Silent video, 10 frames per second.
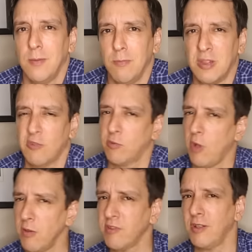But this was
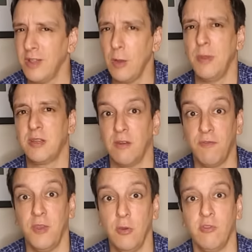always a little bit
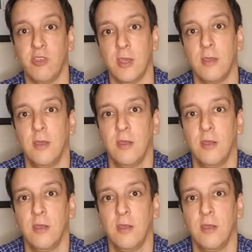confusing,